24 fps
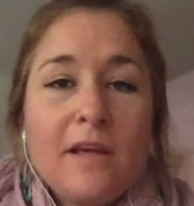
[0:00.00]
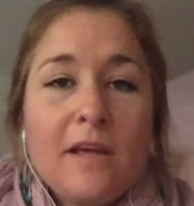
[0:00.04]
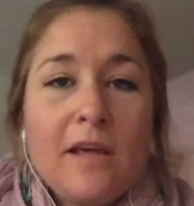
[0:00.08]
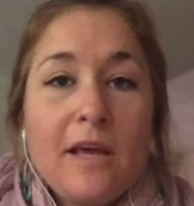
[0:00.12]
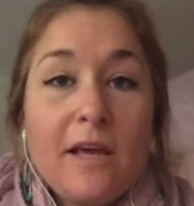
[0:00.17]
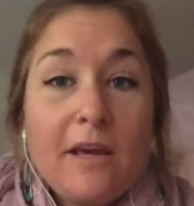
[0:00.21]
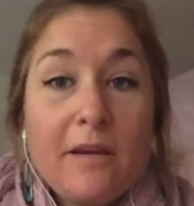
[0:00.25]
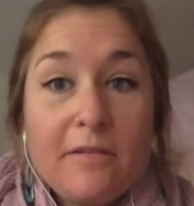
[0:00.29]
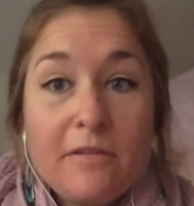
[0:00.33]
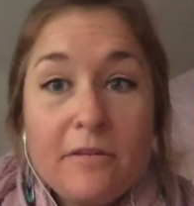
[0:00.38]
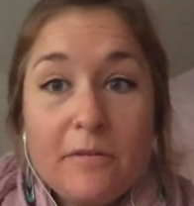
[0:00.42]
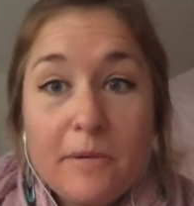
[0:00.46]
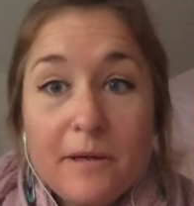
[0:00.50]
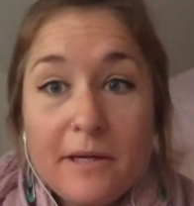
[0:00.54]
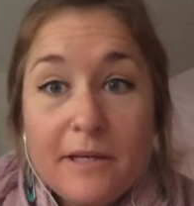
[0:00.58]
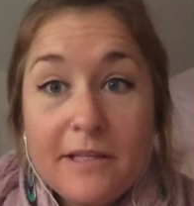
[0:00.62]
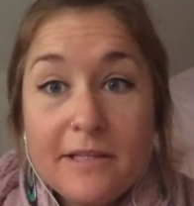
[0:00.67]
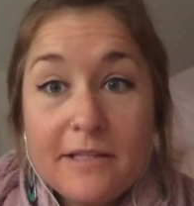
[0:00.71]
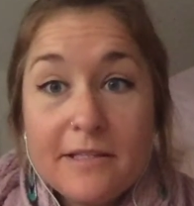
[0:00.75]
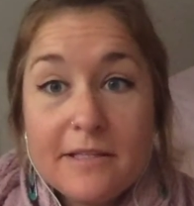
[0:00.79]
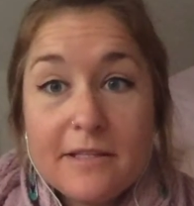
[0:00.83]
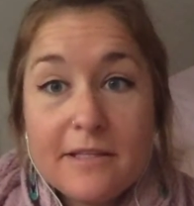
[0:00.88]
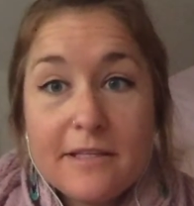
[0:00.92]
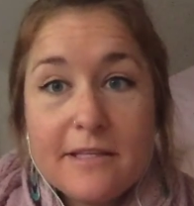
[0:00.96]
Hey everybody,
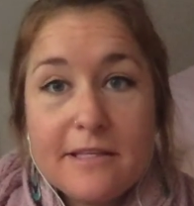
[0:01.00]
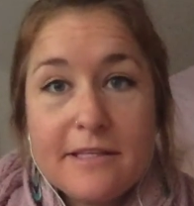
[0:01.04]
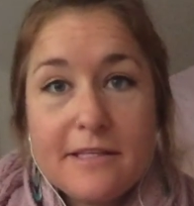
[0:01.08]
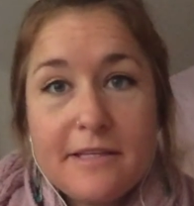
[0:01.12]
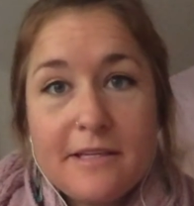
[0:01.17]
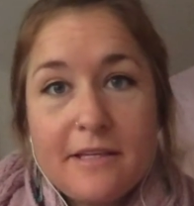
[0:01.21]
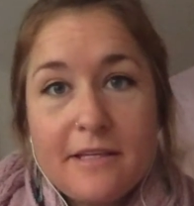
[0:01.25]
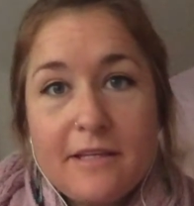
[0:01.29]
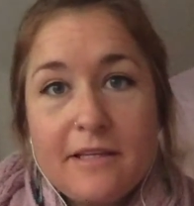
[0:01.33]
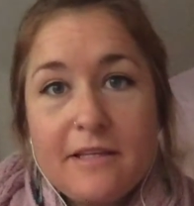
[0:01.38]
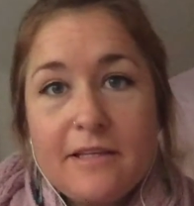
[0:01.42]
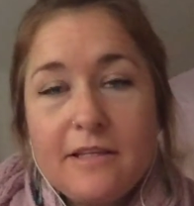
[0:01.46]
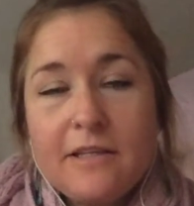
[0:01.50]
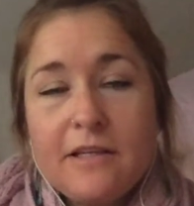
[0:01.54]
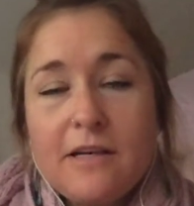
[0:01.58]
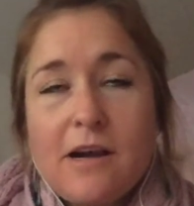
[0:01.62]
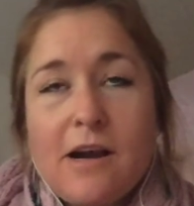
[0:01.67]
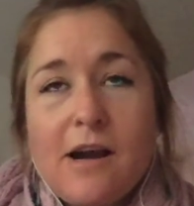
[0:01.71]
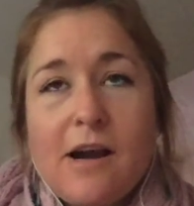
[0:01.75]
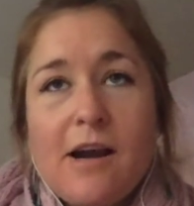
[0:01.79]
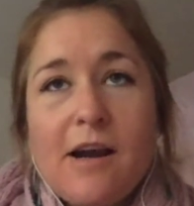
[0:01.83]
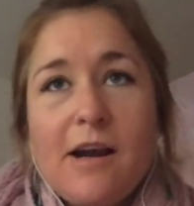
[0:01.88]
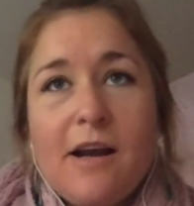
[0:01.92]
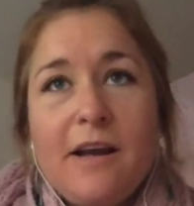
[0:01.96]
it's Lizzy.
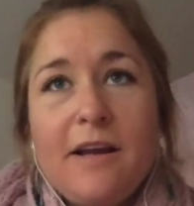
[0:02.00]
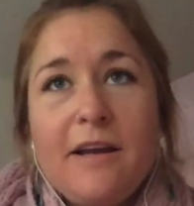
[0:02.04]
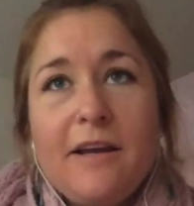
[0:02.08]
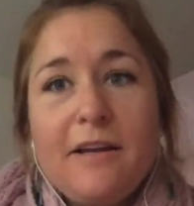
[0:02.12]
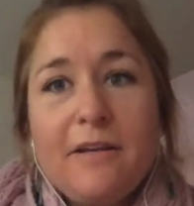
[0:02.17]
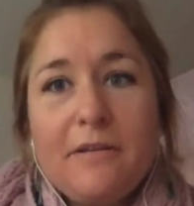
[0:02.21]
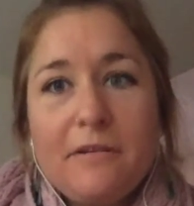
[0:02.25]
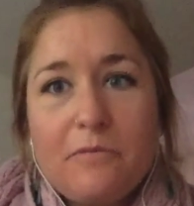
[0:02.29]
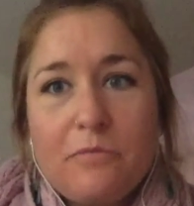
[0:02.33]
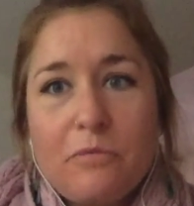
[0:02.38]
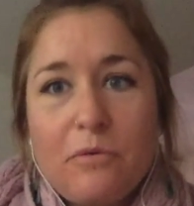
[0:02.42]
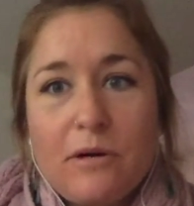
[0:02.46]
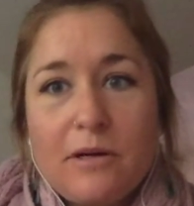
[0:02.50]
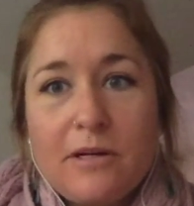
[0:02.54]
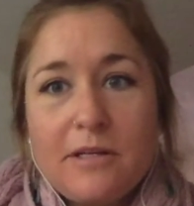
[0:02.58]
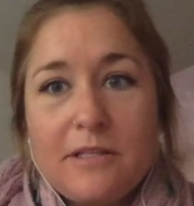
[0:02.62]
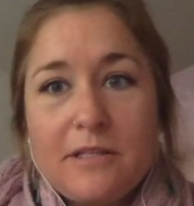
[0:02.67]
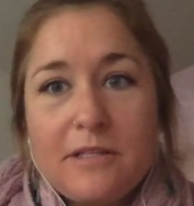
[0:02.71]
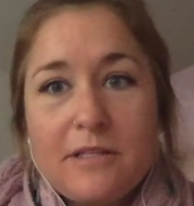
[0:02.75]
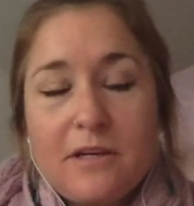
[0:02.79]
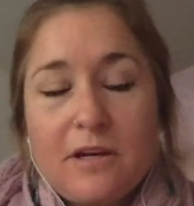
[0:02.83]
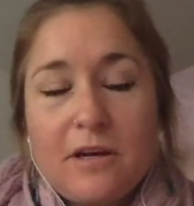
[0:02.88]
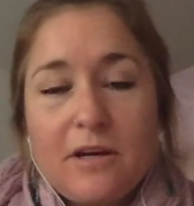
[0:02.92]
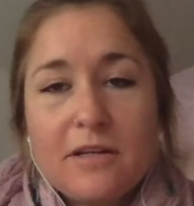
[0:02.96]
I wanted
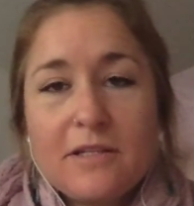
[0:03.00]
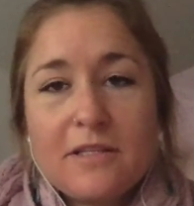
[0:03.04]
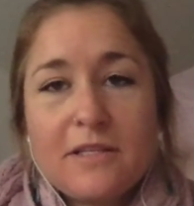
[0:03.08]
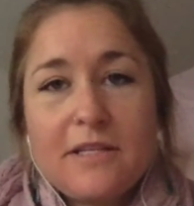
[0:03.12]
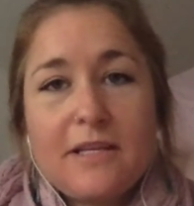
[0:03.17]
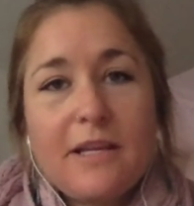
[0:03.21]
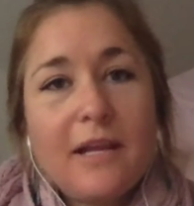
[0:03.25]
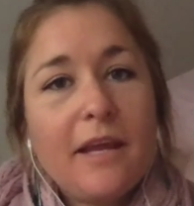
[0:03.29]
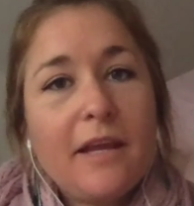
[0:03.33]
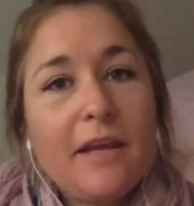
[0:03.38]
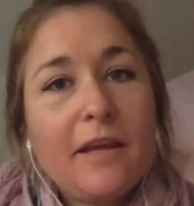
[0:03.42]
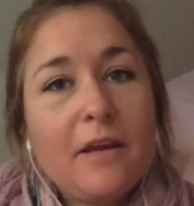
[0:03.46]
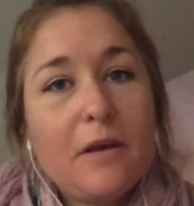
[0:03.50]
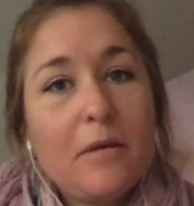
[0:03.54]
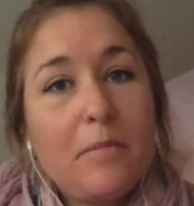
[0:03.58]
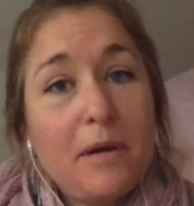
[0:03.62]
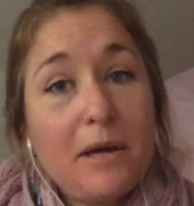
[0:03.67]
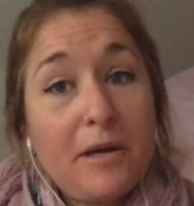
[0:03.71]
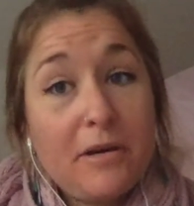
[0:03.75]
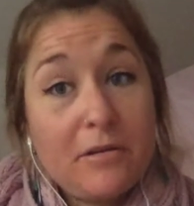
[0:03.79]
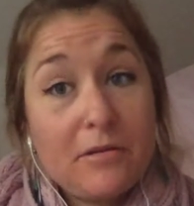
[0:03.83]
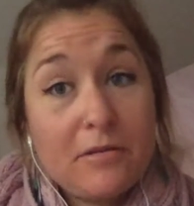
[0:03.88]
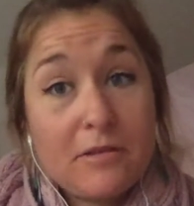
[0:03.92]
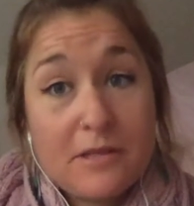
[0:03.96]
to talk today
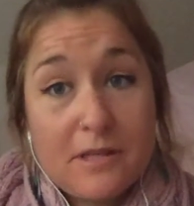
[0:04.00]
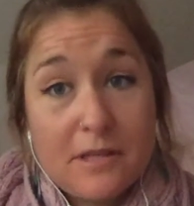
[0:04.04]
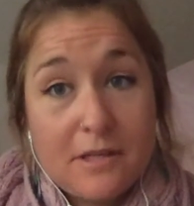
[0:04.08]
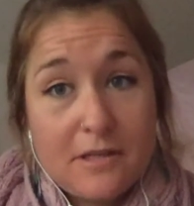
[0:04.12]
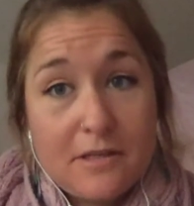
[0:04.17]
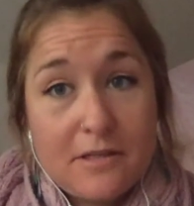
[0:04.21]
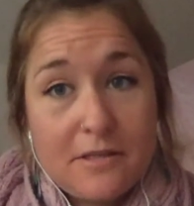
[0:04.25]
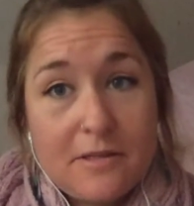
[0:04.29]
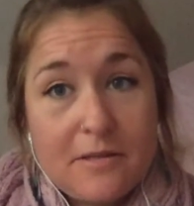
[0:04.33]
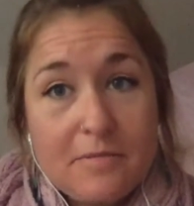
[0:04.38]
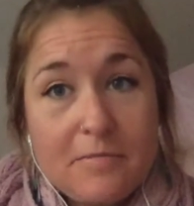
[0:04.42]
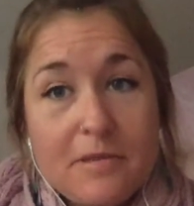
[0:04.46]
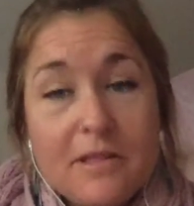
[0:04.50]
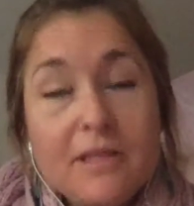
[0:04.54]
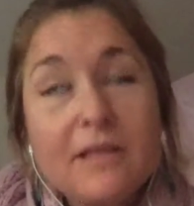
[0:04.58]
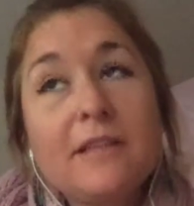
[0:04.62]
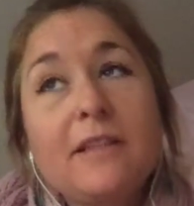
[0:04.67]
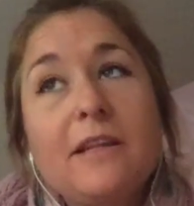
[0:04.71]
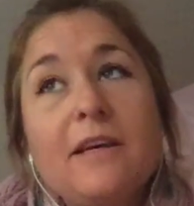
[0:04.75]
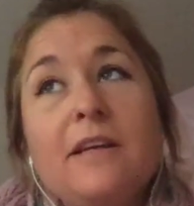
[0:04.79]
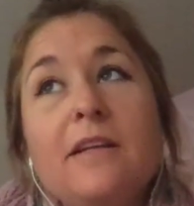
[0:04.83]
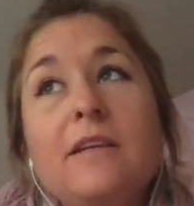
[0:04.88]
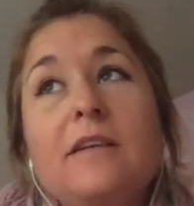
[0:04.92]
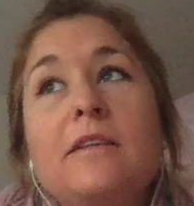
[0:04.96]
about something
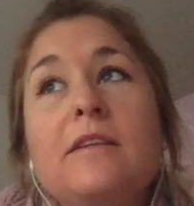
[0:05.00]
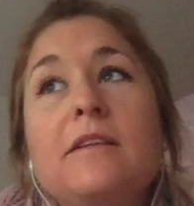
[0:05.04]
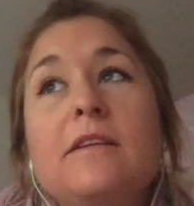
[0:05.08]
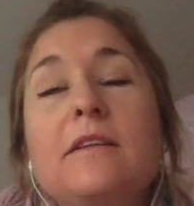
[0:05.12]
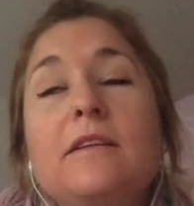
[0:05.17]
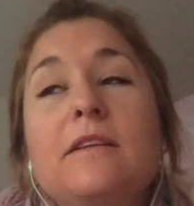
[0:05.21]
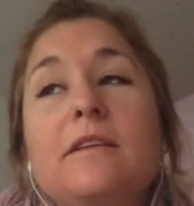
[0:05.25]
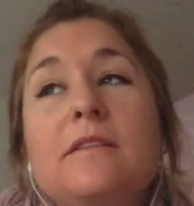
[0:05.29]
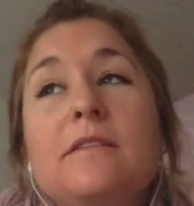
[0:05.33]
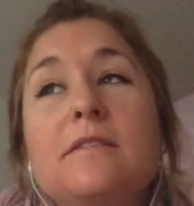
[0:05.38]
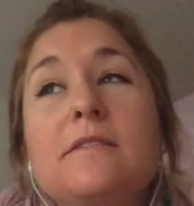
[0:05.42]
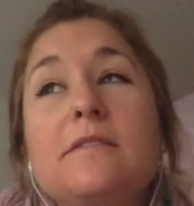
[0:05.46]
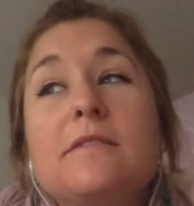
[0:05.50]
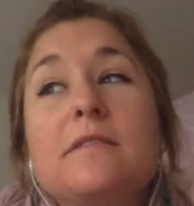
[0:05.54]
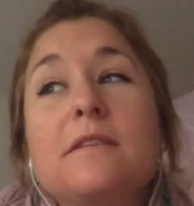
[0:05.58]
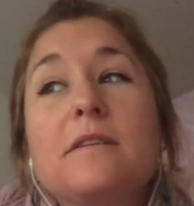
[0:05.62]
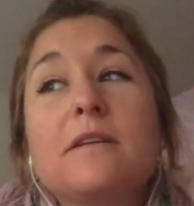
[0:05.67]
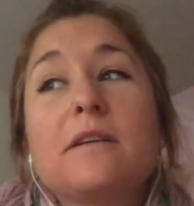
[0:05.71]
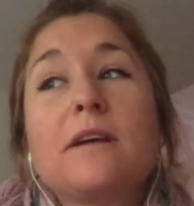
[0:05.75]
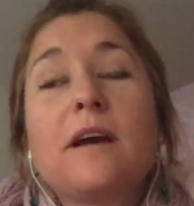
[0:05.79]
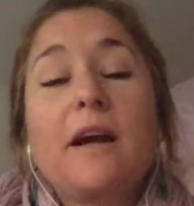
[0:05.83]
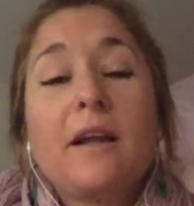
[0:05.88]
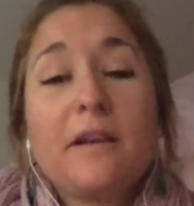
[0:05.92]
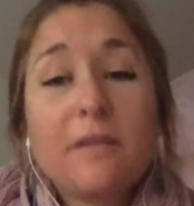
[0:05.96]
that is
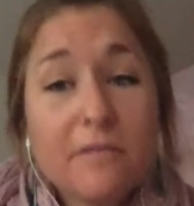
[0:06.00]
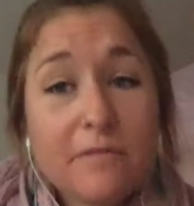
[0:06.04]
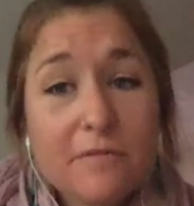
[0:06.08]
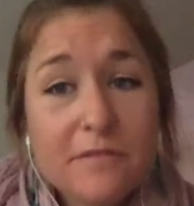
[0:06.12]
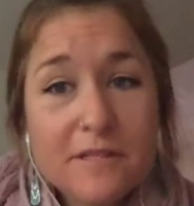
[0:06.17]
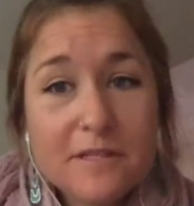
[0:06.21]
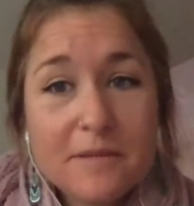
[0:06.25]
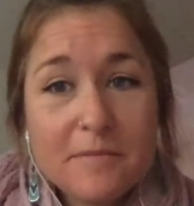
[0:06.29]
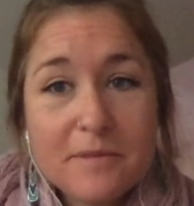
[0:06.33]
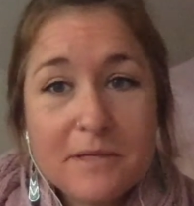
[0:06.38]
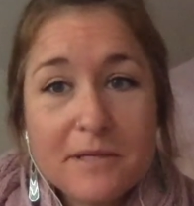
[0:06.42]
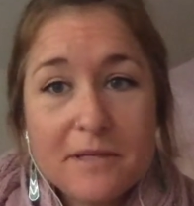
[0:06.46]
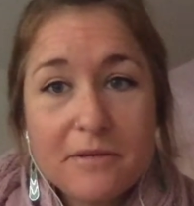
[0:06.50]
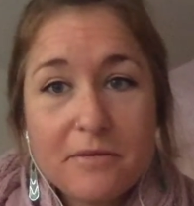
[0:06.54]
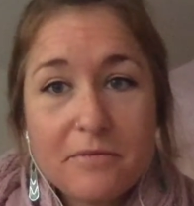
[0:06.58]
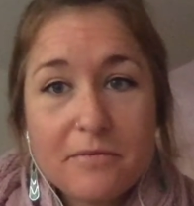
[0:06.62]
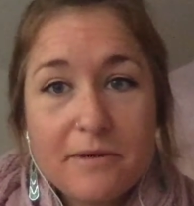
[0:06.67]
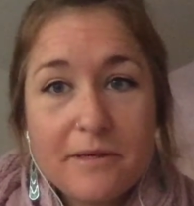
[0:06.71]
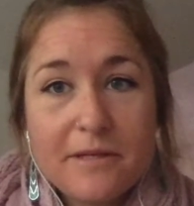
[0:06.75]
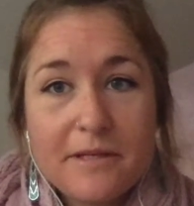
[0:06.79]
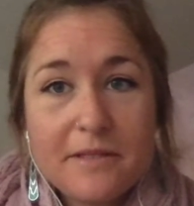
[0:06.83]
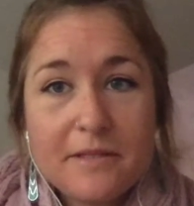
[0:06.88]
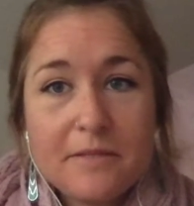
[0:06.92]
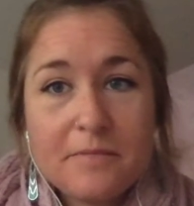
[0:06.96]
kind of seems like a
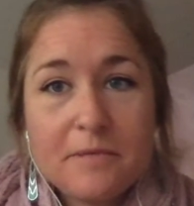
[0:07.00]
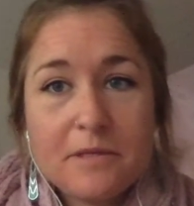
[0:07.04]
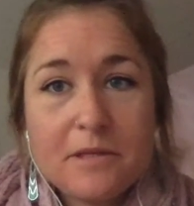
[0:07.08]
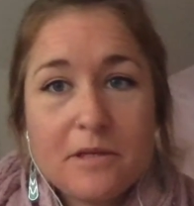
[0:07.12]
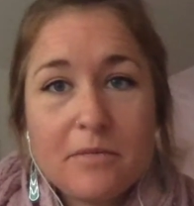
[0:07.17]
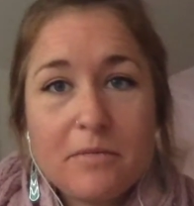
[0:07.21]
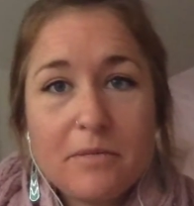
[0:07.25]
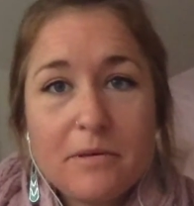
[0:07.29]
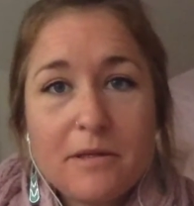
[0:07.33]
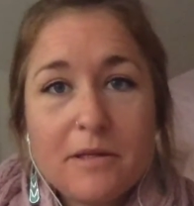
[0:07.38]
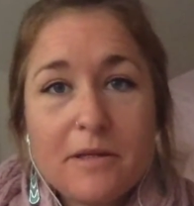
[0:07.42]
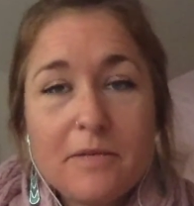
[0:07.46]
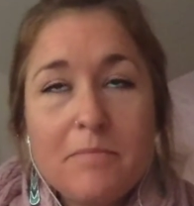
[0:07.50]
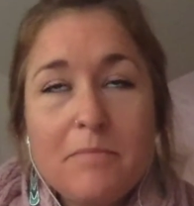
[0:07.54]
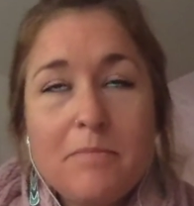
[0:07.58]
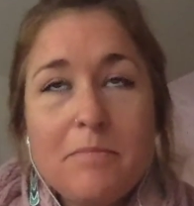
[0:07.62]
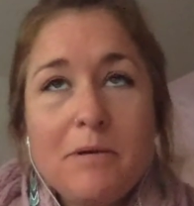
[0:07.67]
random topic,